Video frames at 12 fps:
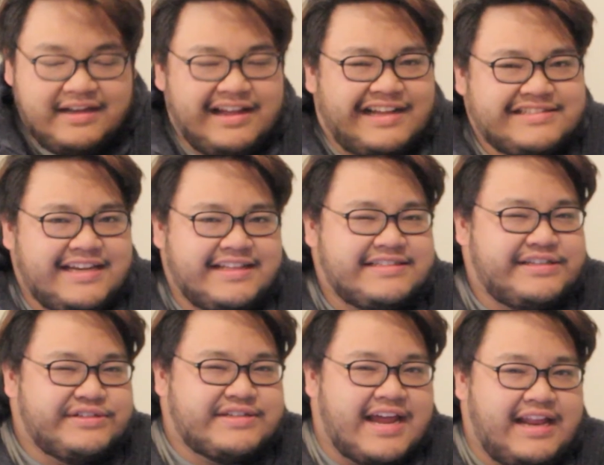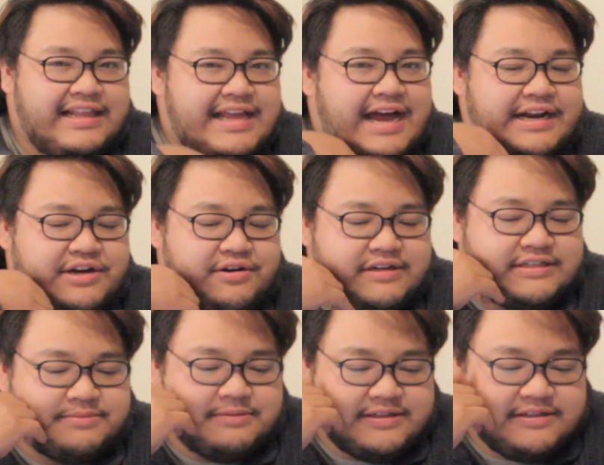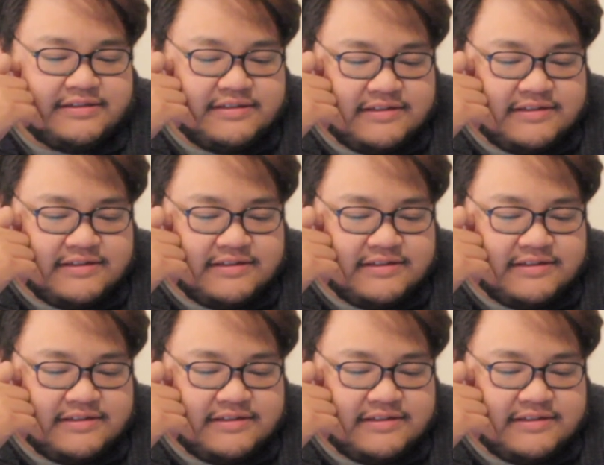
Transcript: I'll say these dudes got a lot of charisma.